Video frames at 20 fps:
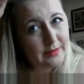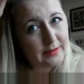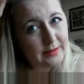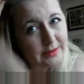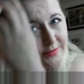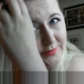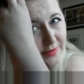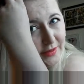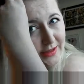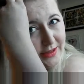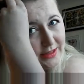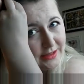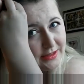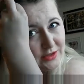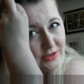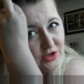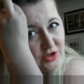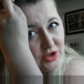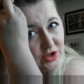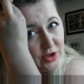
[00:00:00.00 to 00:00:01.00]
divide it
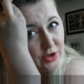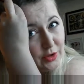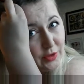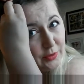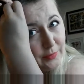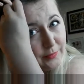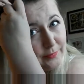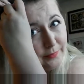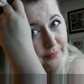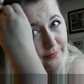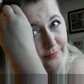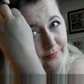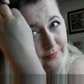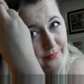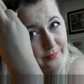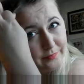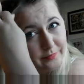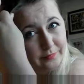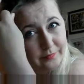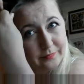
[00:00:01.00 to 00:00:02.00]
into two,
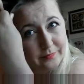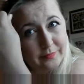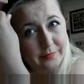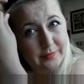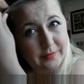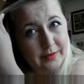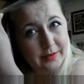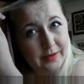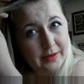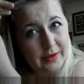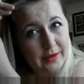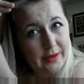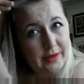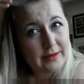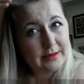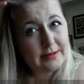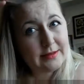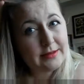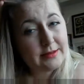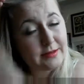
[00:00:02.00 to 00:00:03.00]

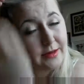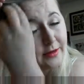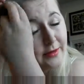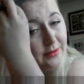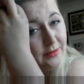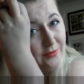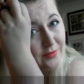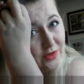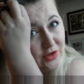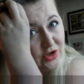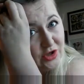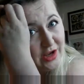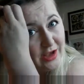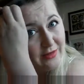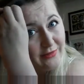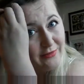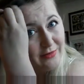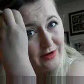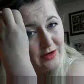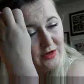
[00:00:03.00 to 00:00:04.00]
start the
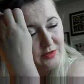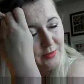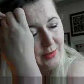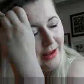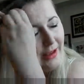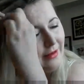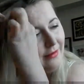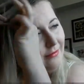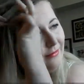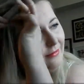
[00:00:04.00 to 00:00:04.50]
fishtail French plait.